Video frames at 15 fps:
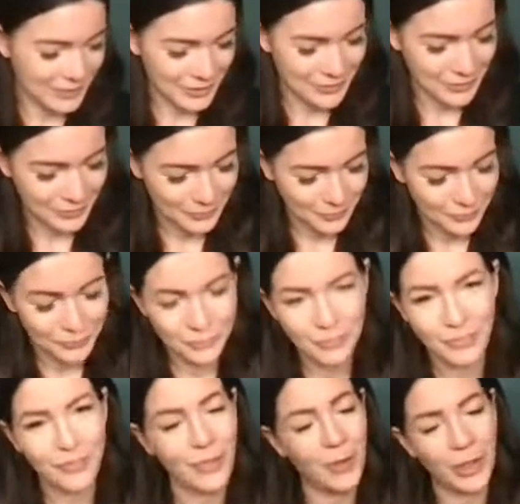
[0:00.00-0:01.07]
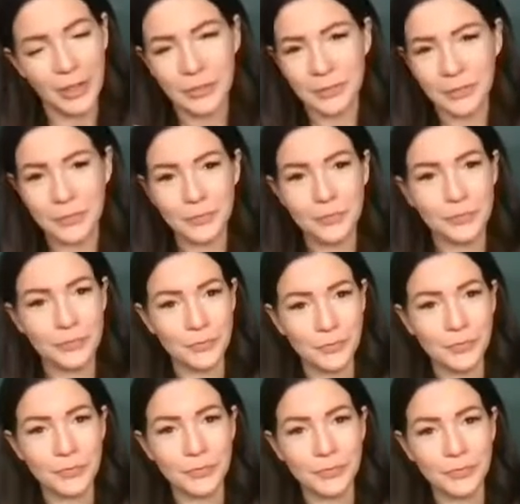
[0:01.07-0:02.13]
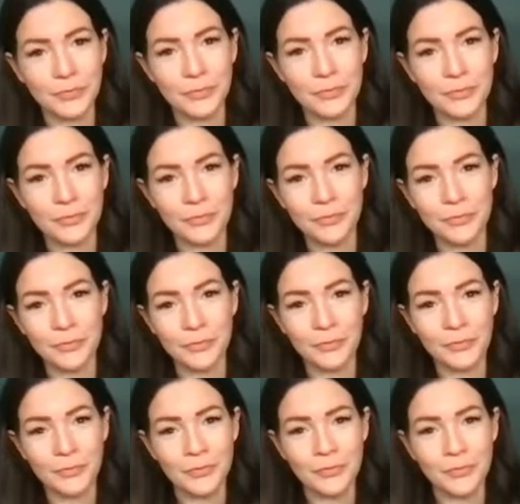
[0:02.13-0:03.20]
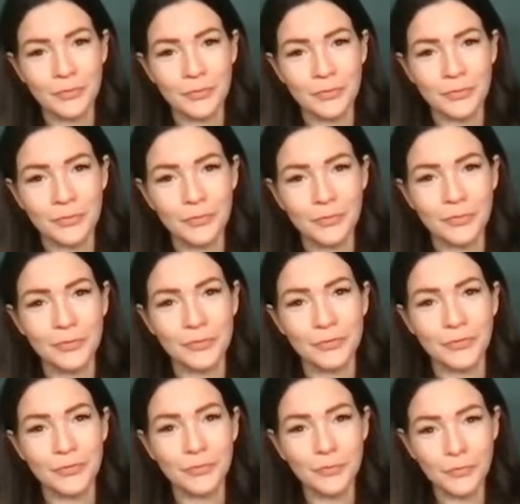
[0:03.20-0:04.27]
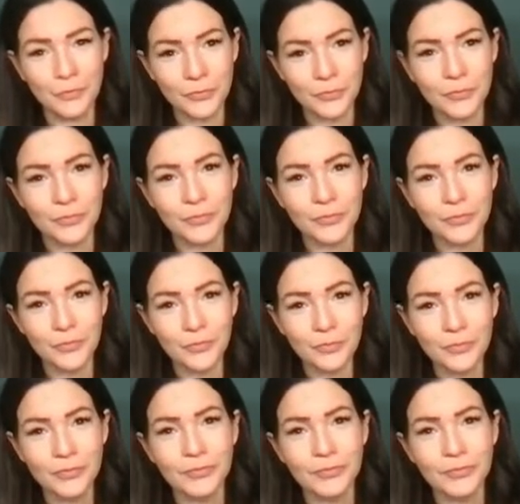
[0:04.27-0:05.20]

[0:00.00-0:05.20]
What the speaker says: [no speech]